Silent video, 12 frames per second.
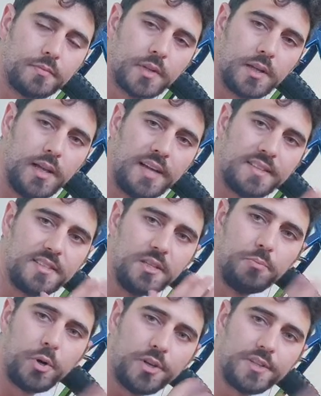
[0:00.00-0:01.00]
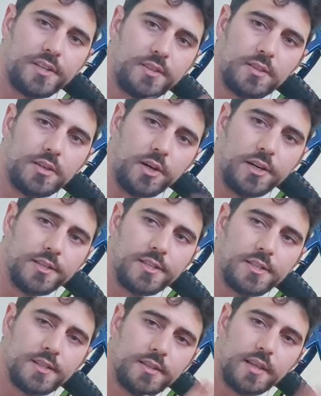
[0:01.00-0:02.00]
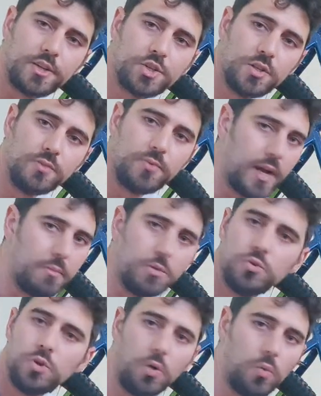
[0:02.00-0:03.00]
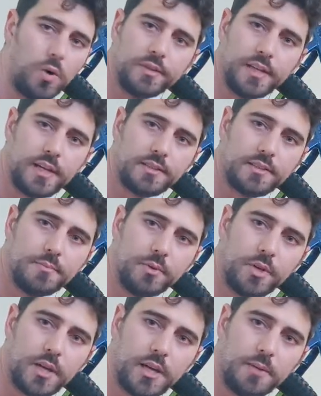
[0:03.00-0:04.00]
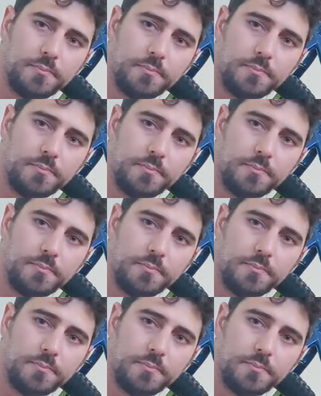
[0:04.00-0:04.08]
let the part that turns touch the frame. You don't want that, okay?